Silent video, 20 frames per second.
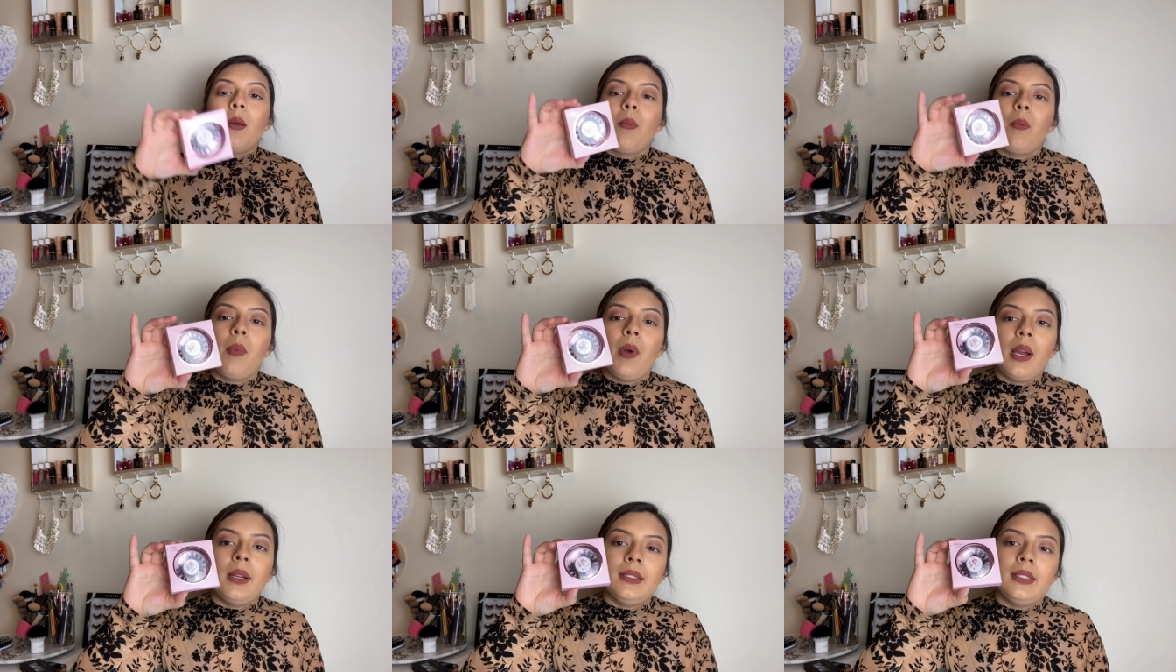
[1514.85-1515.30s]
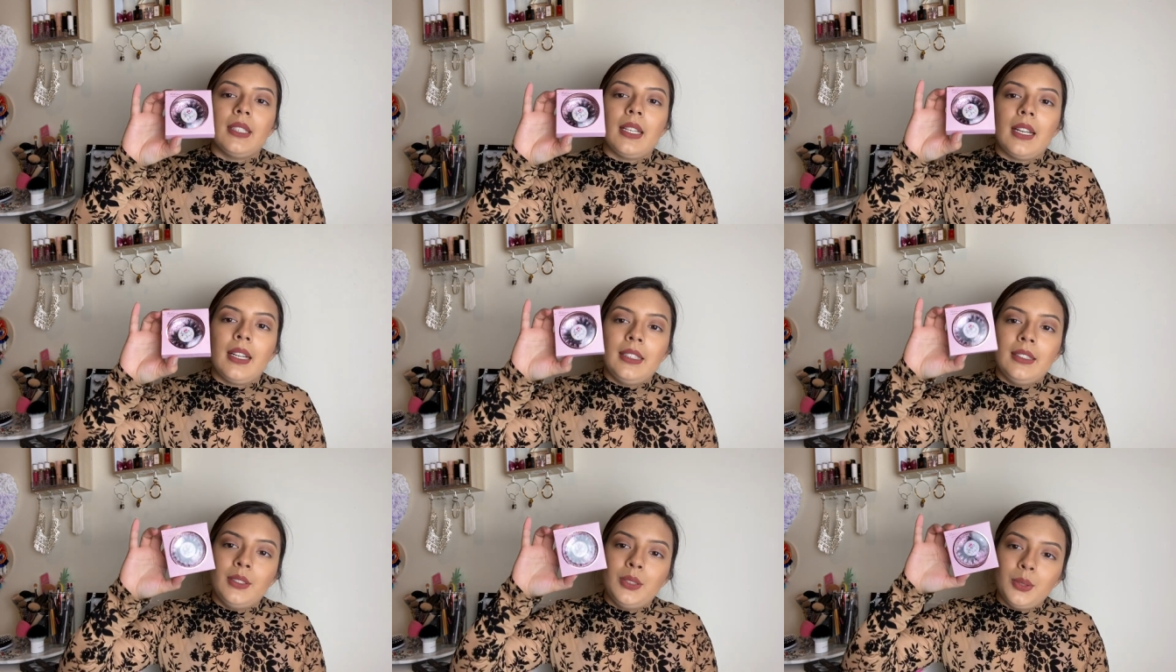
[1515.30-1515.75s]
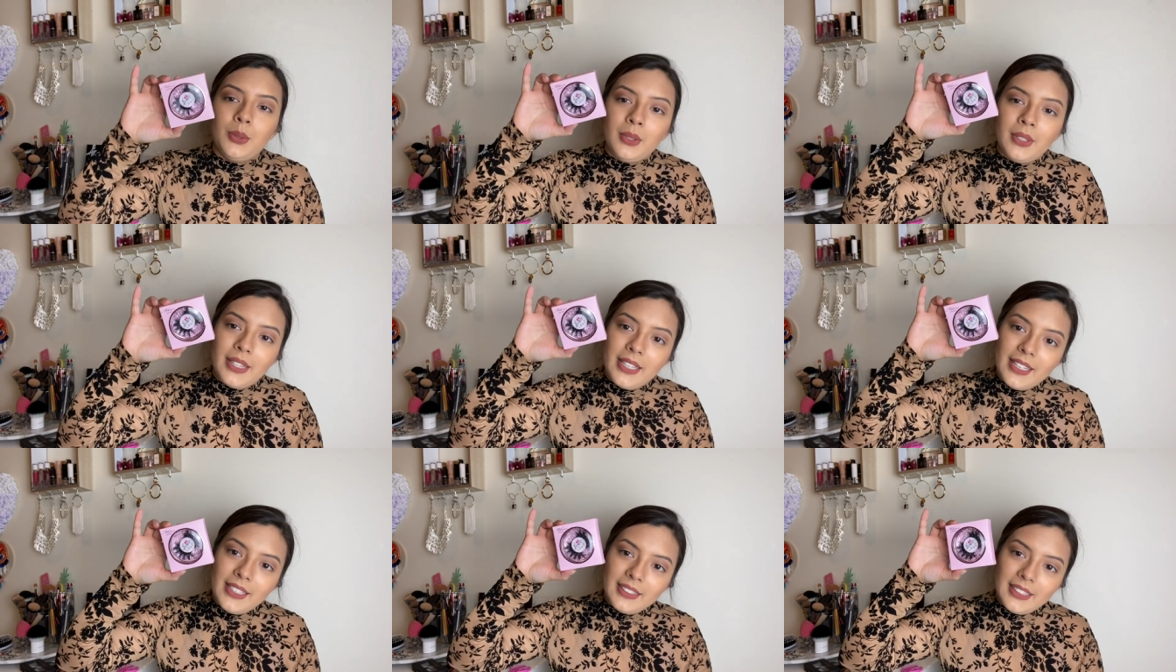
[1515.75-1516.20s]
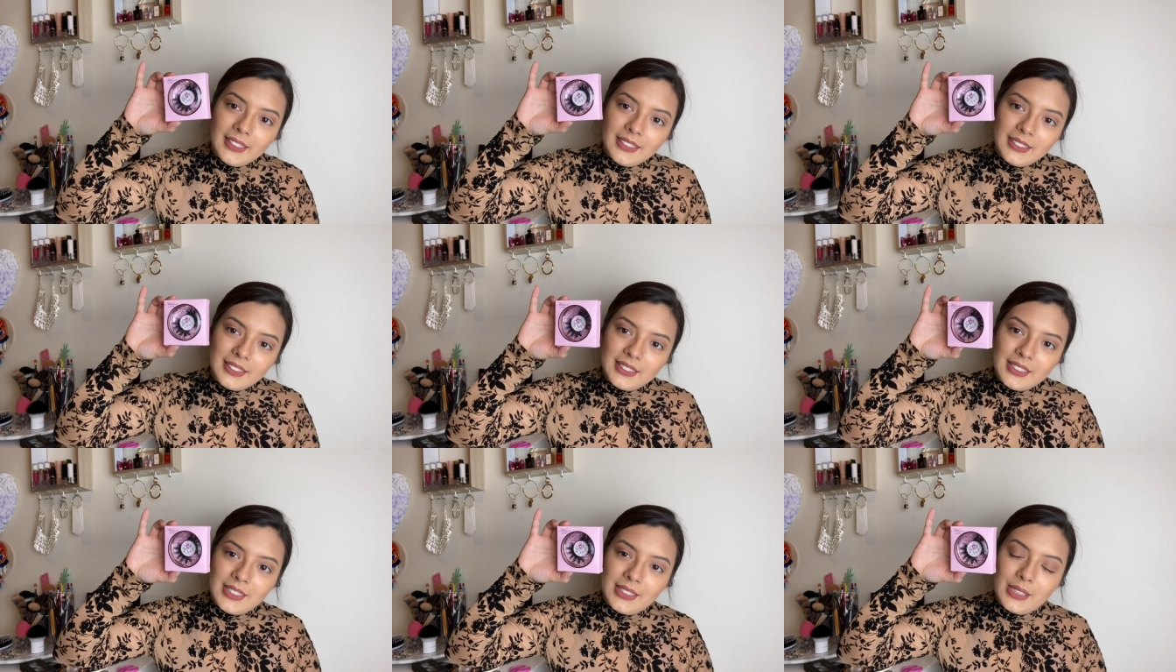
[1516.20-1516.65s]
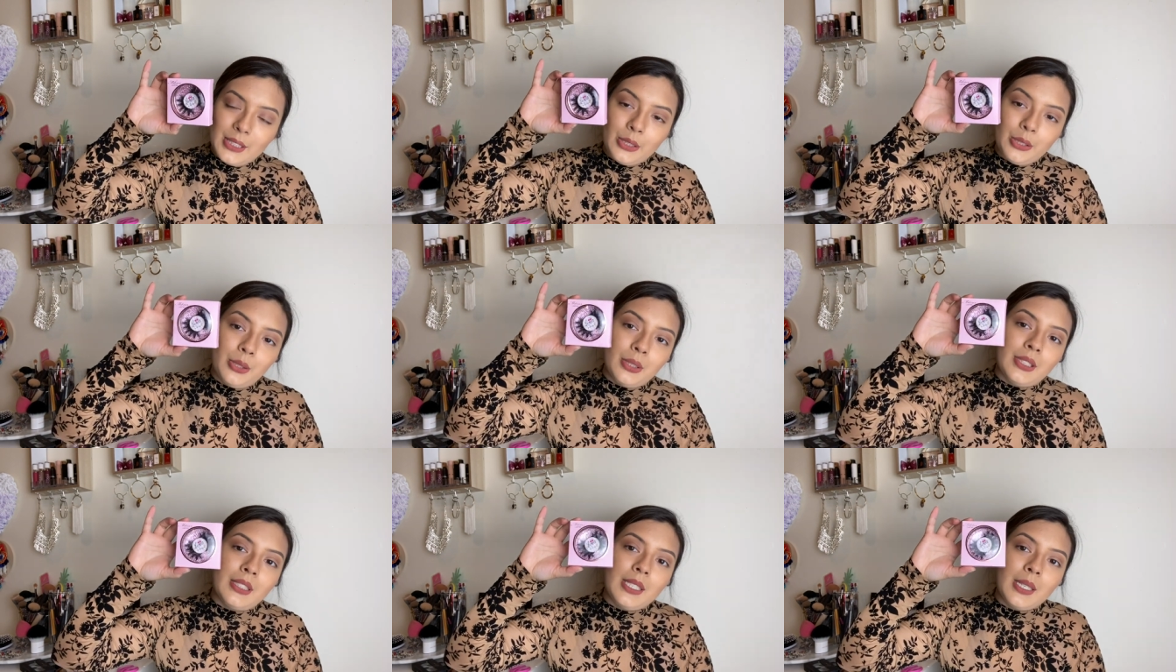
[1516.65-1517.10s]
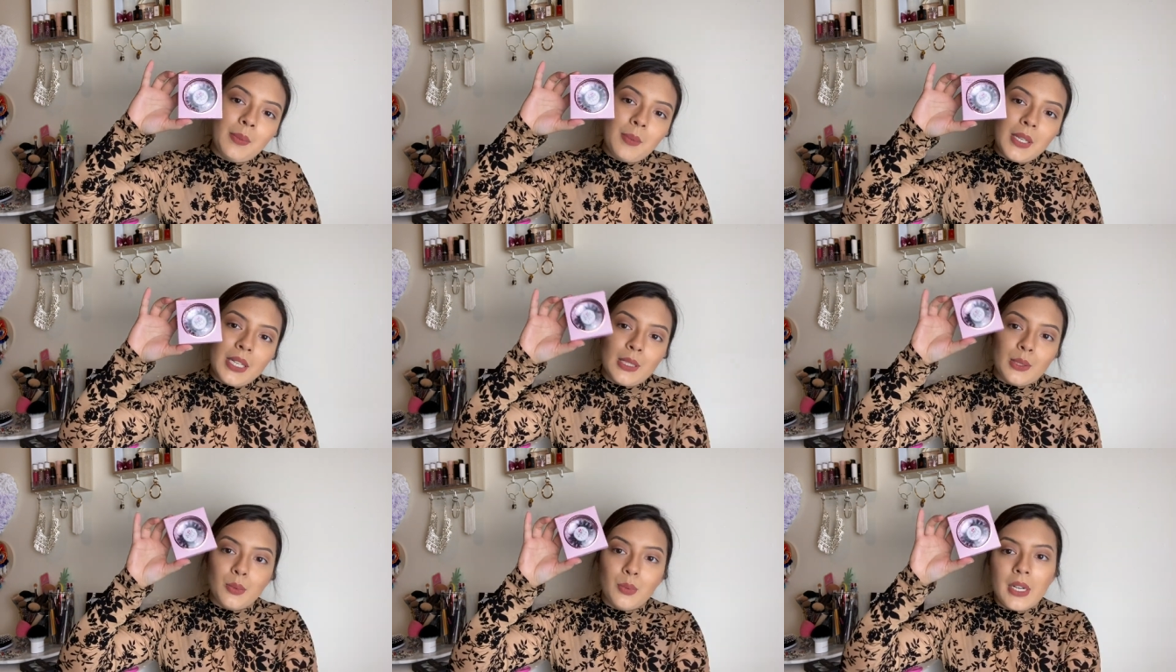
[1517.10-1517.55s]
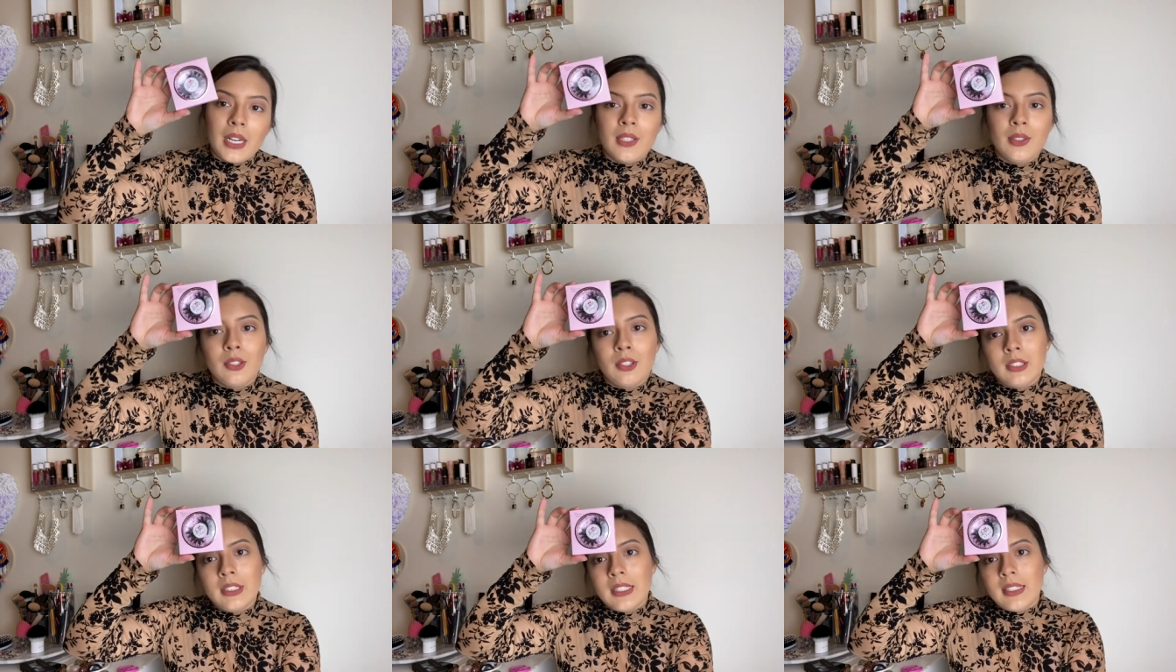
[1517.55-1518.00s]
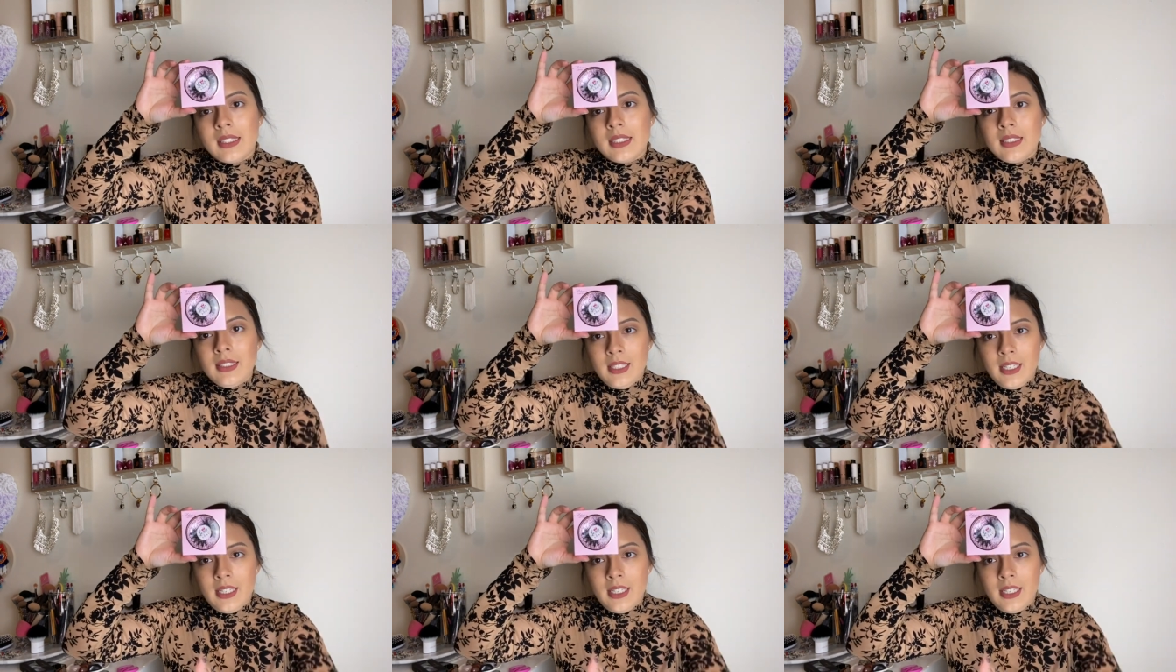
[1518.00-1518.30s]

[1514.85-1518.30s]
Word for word: But I do think that this is interesting because when I looked at this,